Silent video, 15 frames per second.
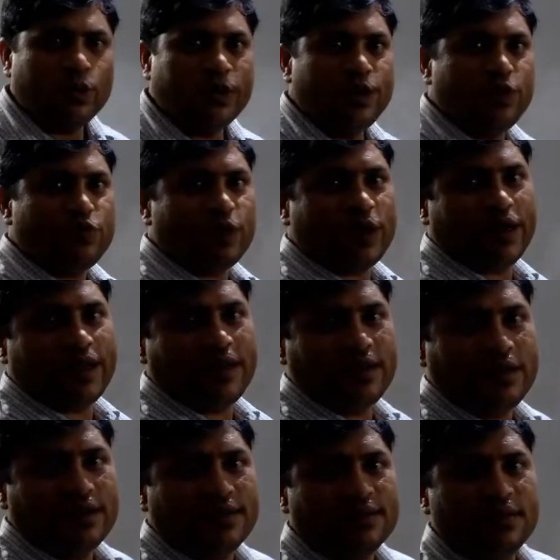we
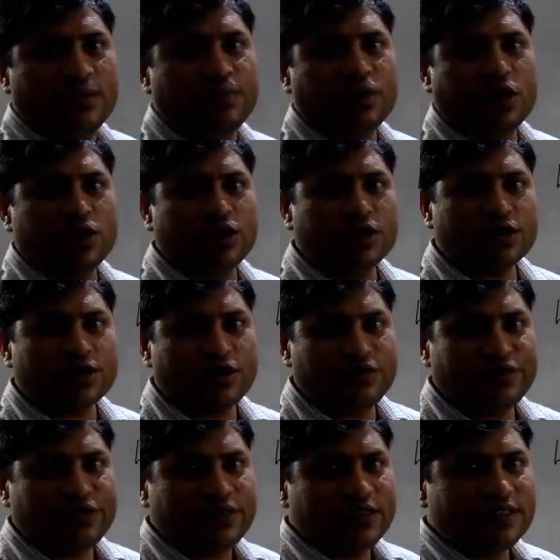define the product
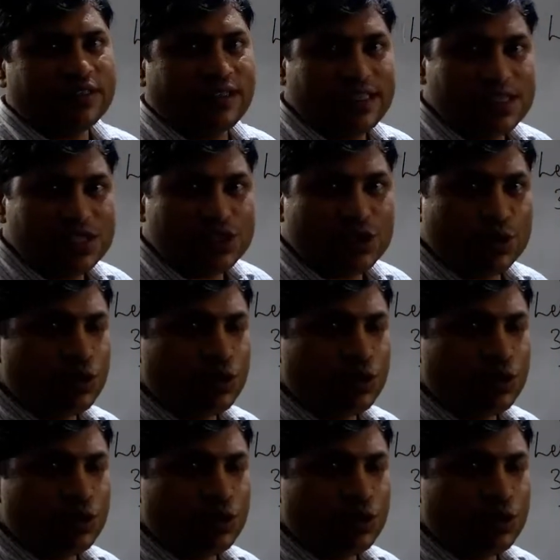of these